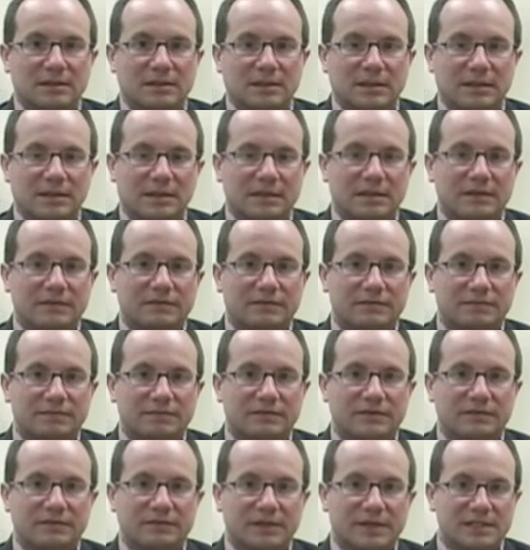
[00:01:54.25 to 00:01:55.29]
if,
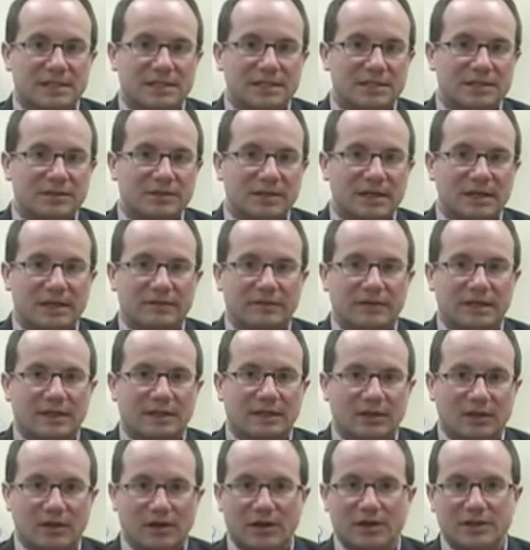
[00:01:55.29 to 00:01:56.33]
for instance, you have
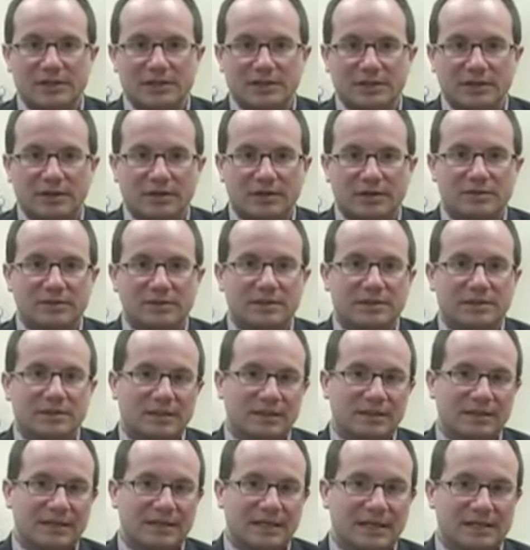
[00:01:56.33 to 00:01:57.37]
a large nose,
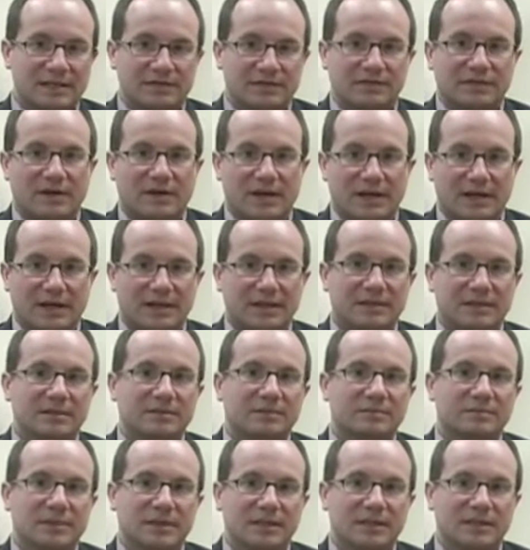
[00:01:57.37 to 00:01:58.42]
that's fine,
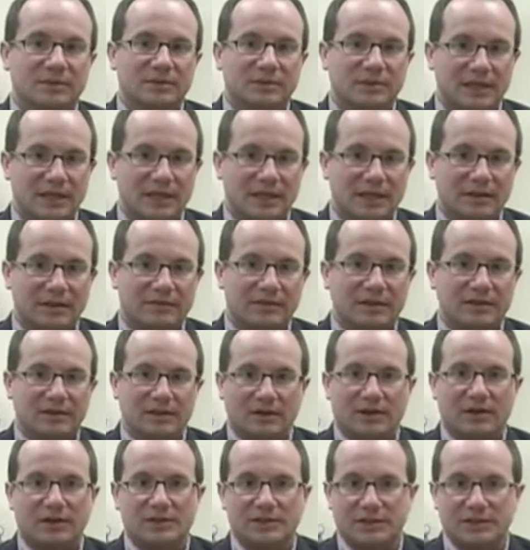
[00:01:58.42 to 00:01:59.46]
but you want to have a
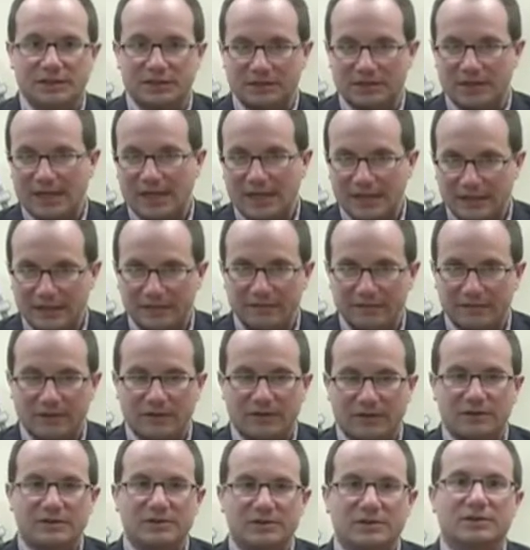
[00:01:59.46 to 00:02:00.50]
large attractive
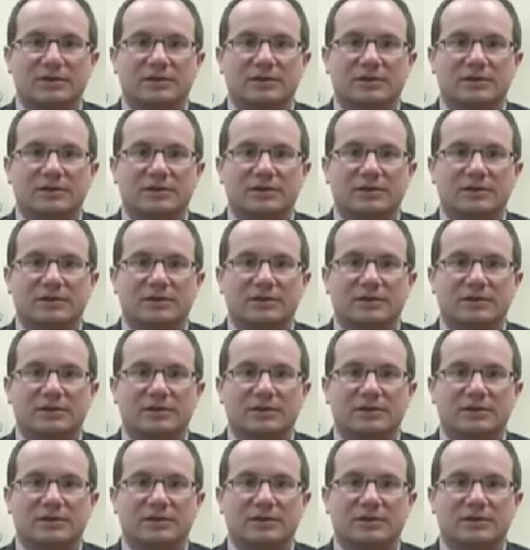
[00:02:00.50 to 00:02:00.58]
nose,